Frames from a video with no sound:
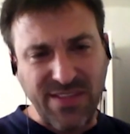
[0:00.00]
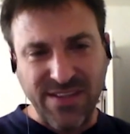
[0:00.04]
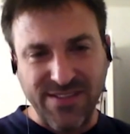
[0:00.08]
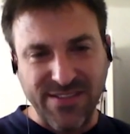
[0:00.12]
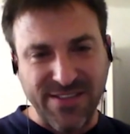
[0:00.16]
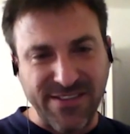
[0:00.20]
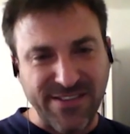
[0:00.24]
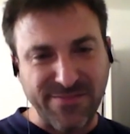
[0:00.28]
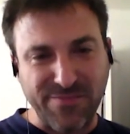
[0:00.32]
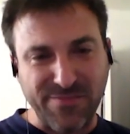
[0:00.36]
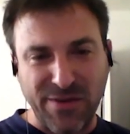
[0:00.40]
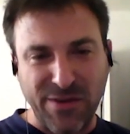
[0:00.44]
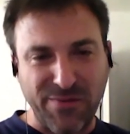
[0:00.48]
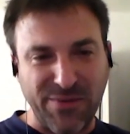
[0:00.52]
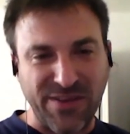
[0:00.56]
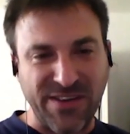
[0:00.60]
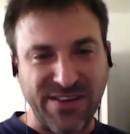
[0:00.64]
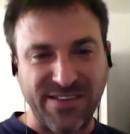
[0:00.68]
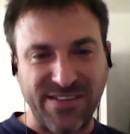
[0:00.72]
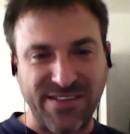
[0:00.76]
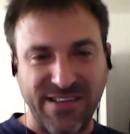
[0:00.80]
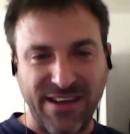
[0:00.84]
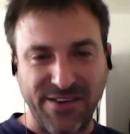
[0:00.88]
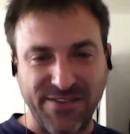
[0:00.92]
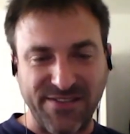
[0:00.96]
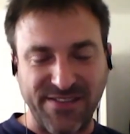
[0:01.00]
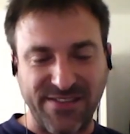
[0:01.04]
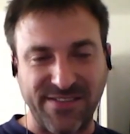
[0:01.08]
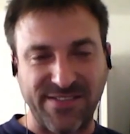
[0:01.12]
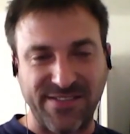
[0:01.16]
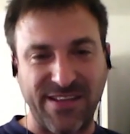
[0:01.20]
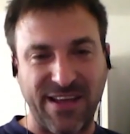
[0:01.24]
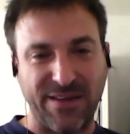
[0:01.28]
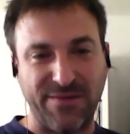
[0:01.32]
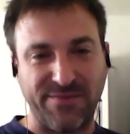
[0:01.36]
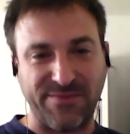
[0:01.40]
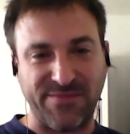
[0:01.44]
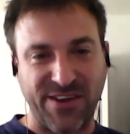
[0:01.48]
this may be 1,000
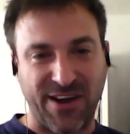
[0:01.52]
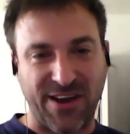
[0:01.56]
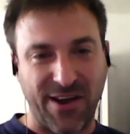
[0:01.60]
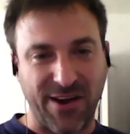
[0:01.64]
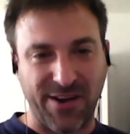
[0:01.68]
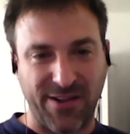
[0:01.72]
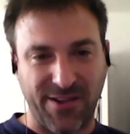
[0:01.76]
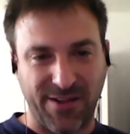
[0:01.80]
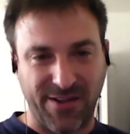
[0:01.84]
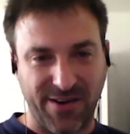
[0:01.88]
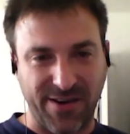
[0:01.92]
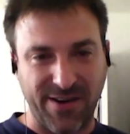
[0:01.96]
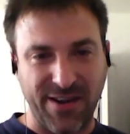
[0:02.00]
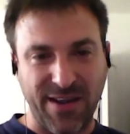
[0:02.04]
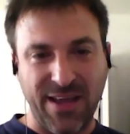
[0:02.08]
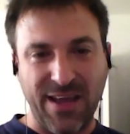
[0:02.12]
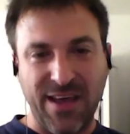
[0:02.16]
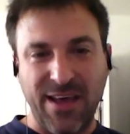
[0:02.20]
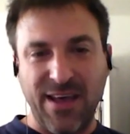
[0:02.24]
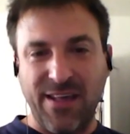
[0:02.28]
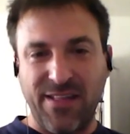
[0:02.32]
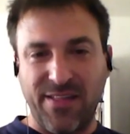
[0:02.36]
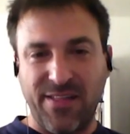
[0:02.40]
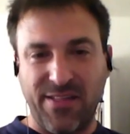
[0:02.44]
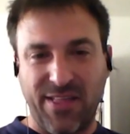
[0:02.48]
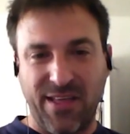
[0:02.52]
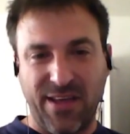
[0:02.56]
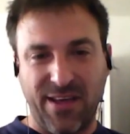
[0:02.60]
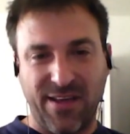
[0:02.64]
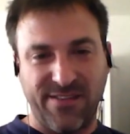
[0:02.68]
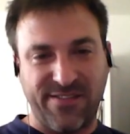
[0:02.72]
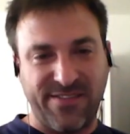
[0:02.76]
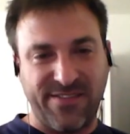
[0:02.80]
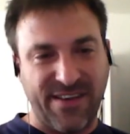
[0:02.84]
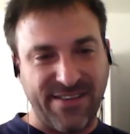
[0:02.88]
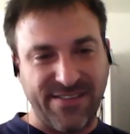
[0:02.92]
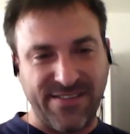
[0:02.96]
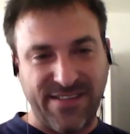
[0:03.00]
times harder,
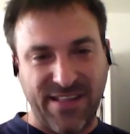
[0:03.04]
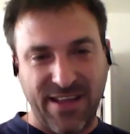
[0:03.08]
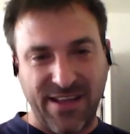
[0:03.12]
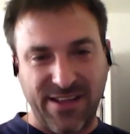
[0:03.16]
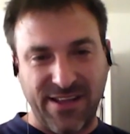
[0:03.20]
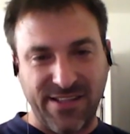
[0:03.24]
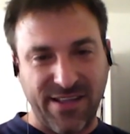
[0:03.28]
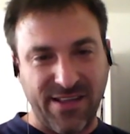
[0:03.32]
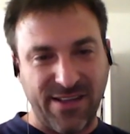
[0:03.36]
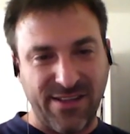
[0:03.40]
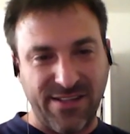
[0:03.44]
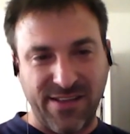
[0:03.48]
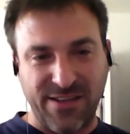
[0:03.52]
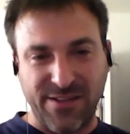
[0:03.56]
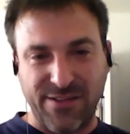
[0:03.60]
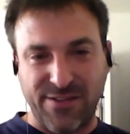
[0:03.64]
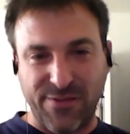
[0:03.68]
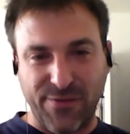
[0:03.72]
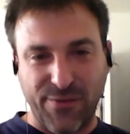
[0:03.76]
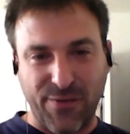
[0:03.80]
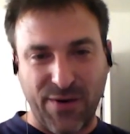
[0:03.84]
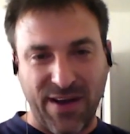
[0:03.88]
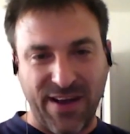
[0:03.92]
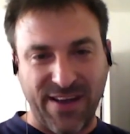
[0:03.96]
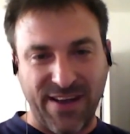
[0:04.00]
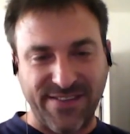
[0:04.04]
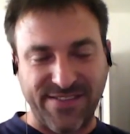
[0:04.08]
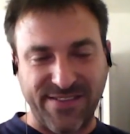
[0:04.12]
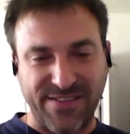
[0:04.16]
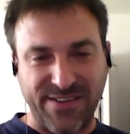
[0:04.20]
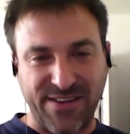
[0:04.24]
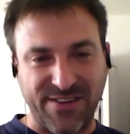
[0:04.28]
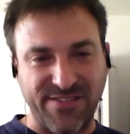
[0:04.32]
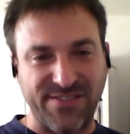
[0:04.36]
that just like they did to us in